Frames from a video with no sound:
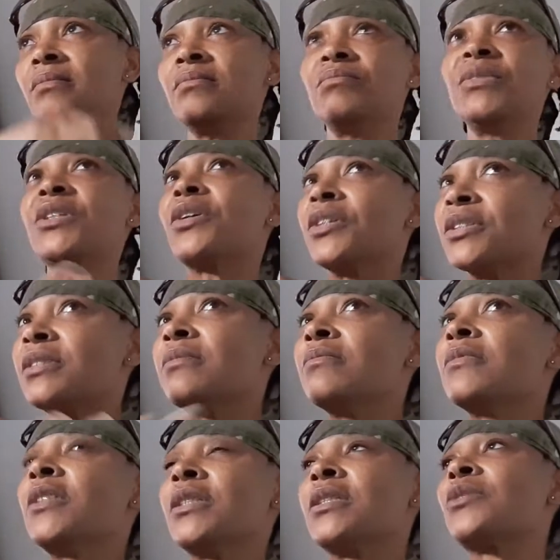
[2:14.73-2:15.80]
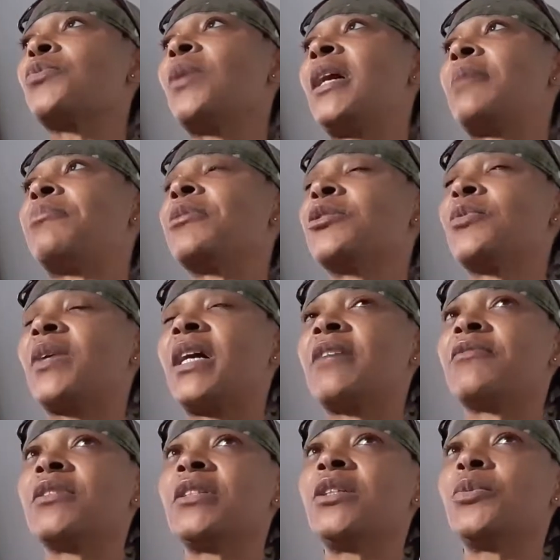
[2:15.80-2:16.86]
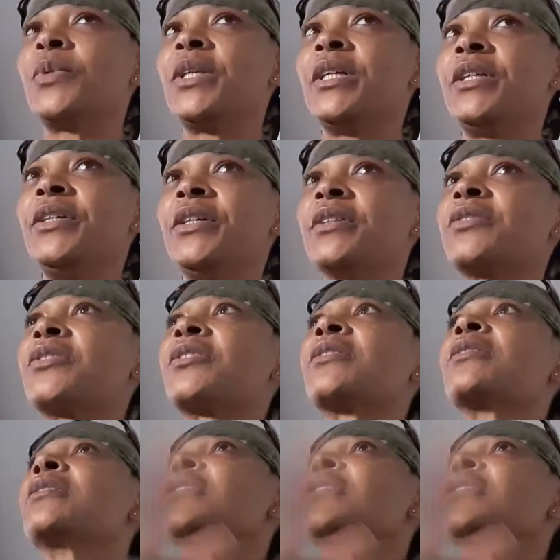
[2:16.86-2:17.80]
because this is what happens when I have to deal with idiots.